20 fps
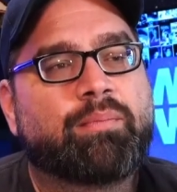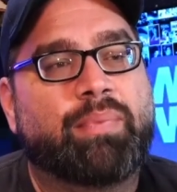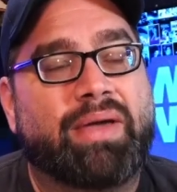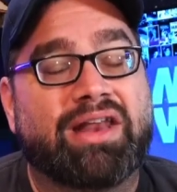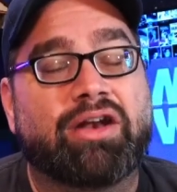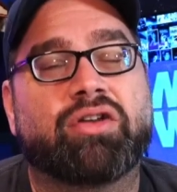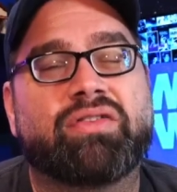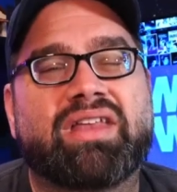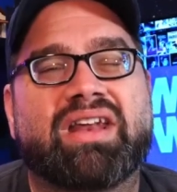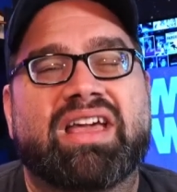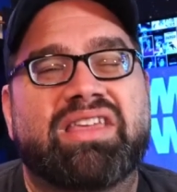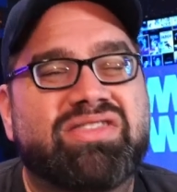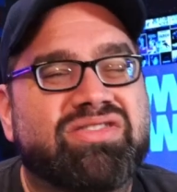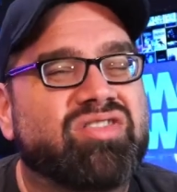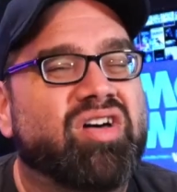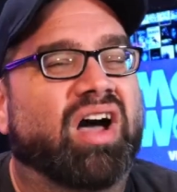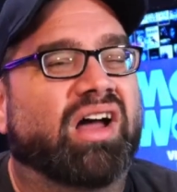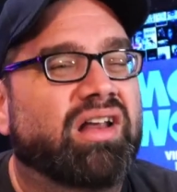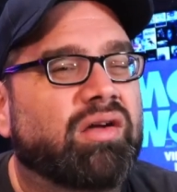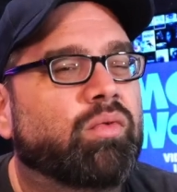Better than I
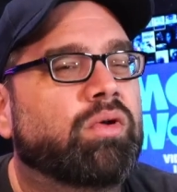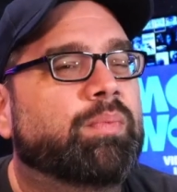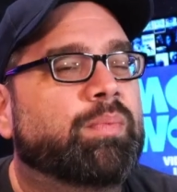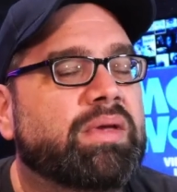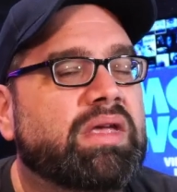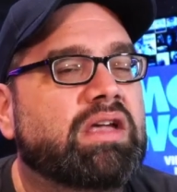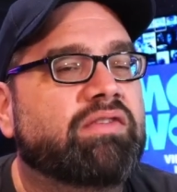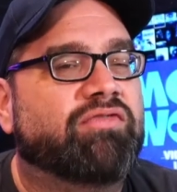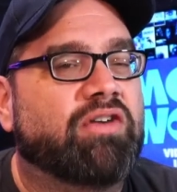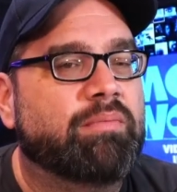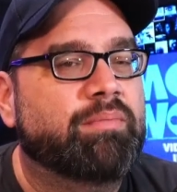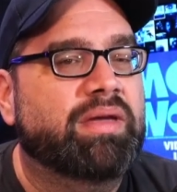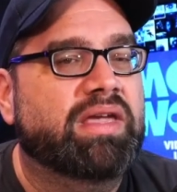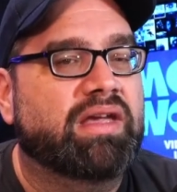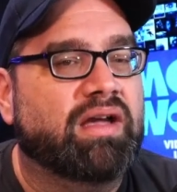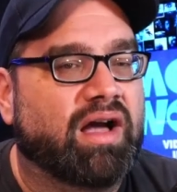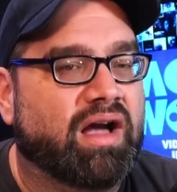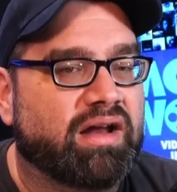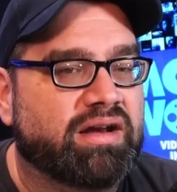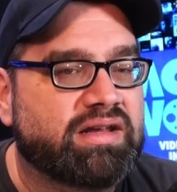thought it would be, if I'm
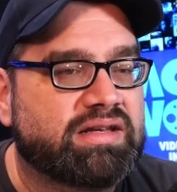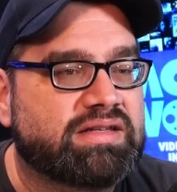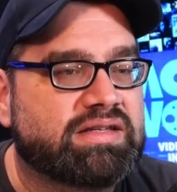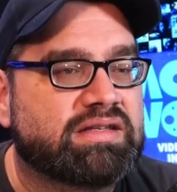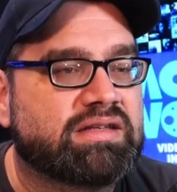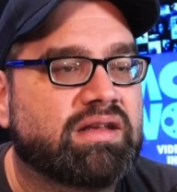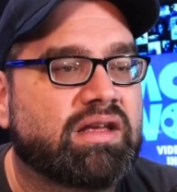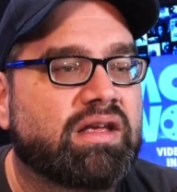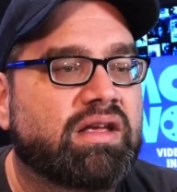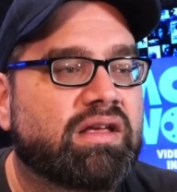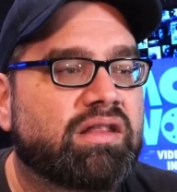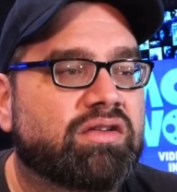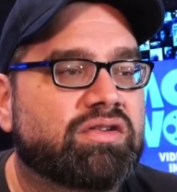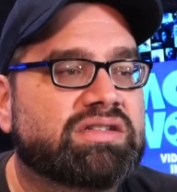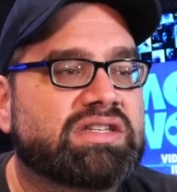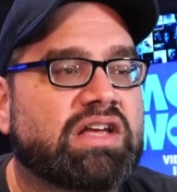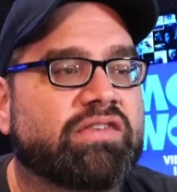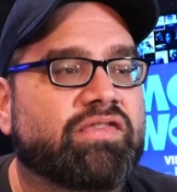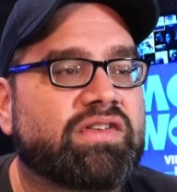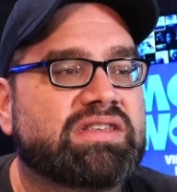being honest.
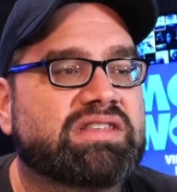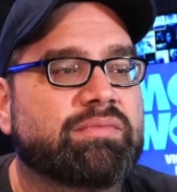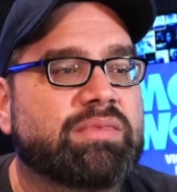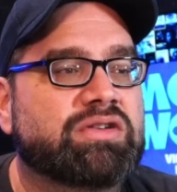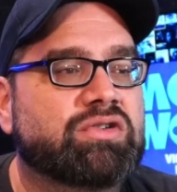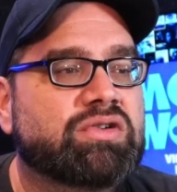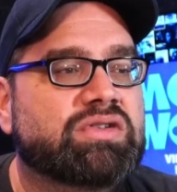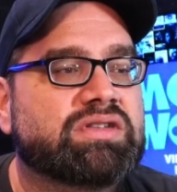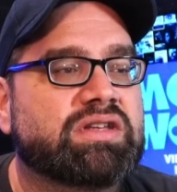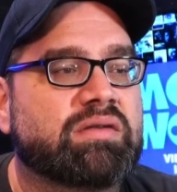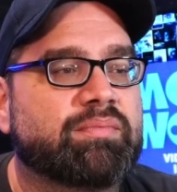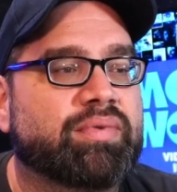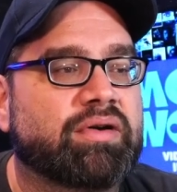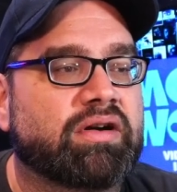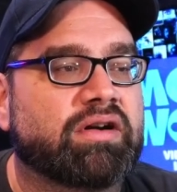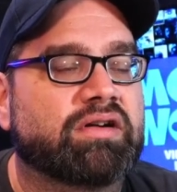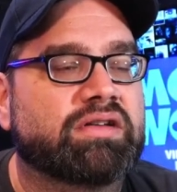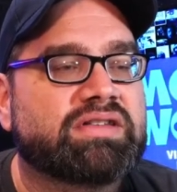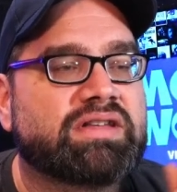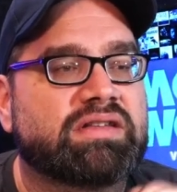There's definitely some interesting
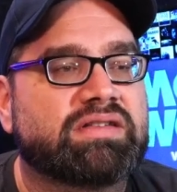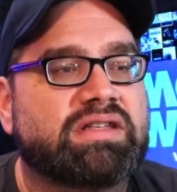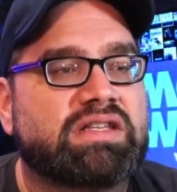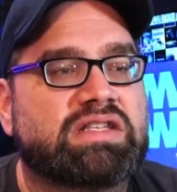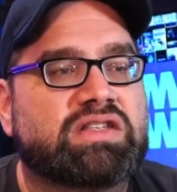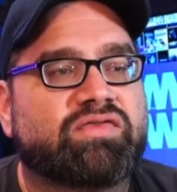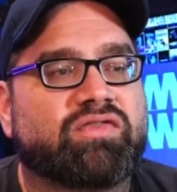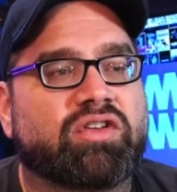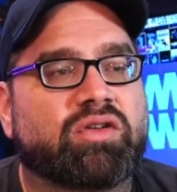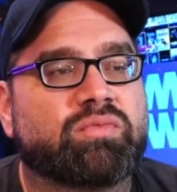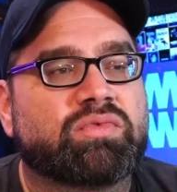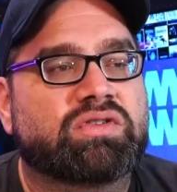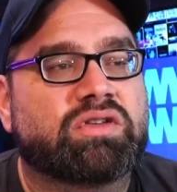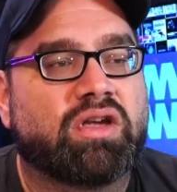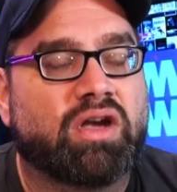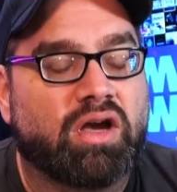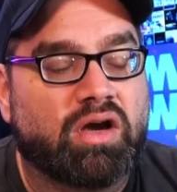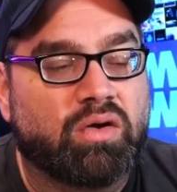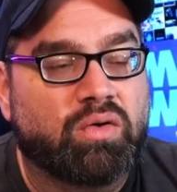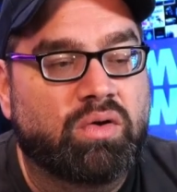parts as these films
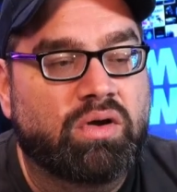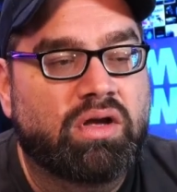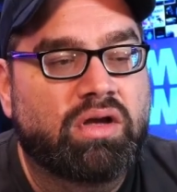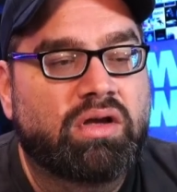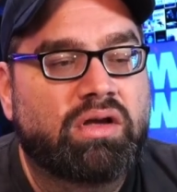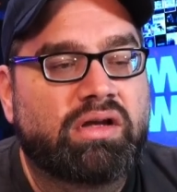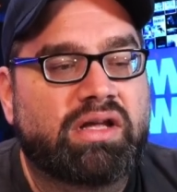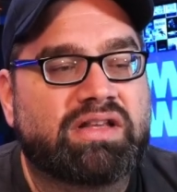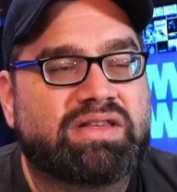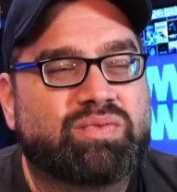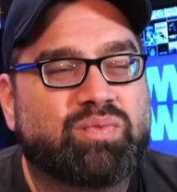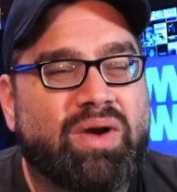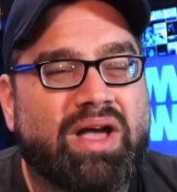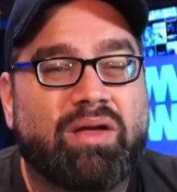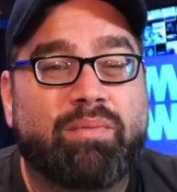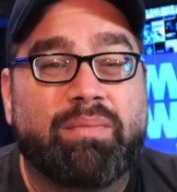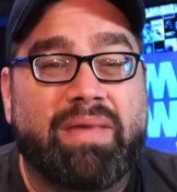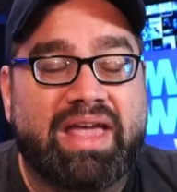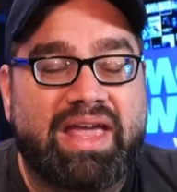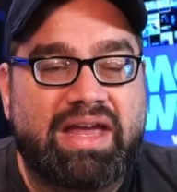go. It's
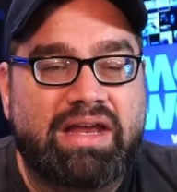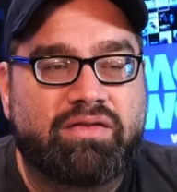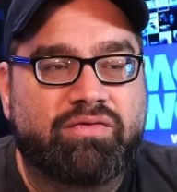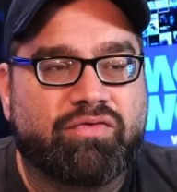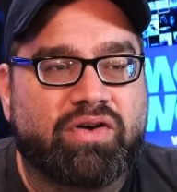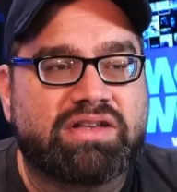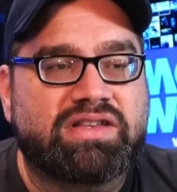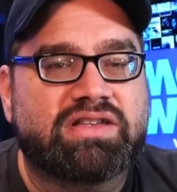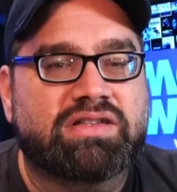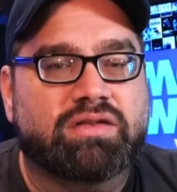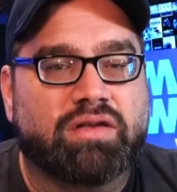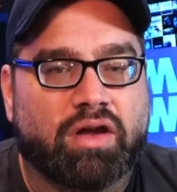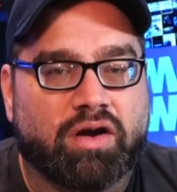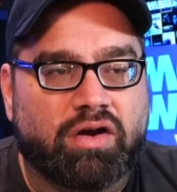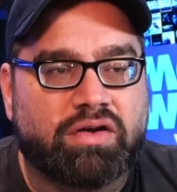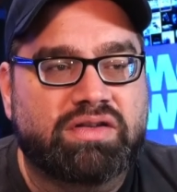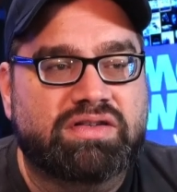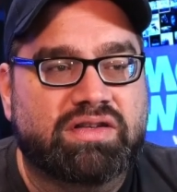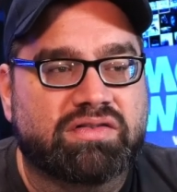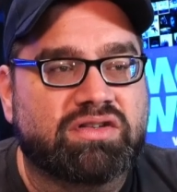well made. Francis
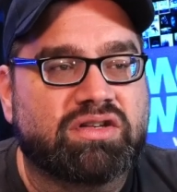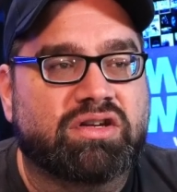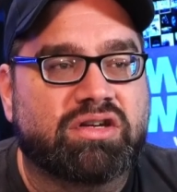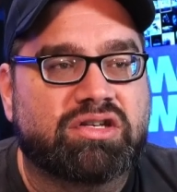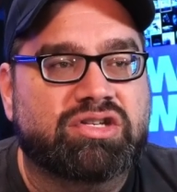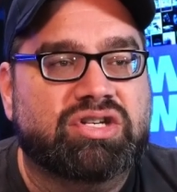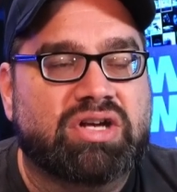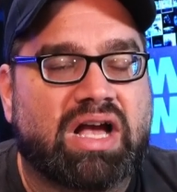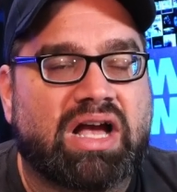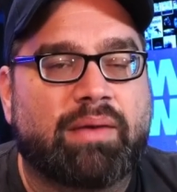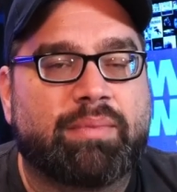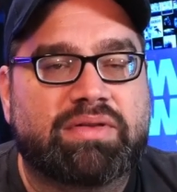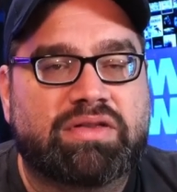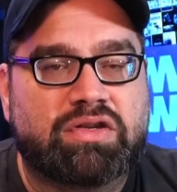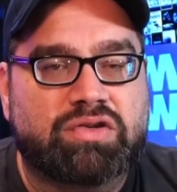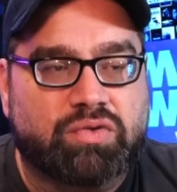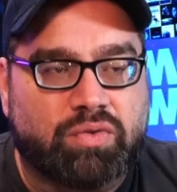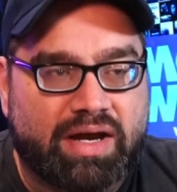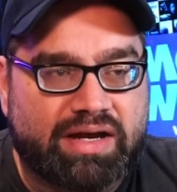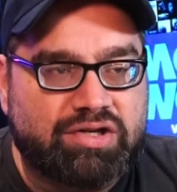Lawrence does a good job at
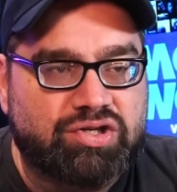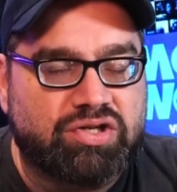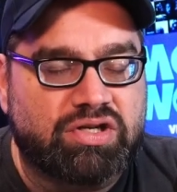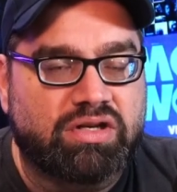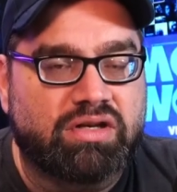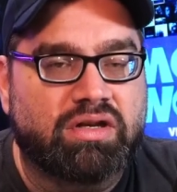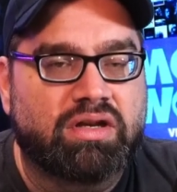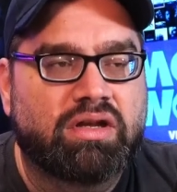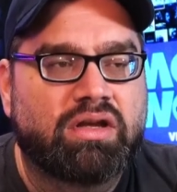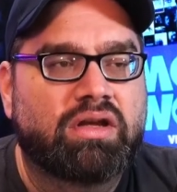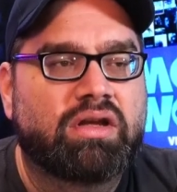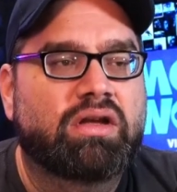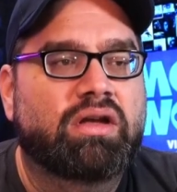the direction.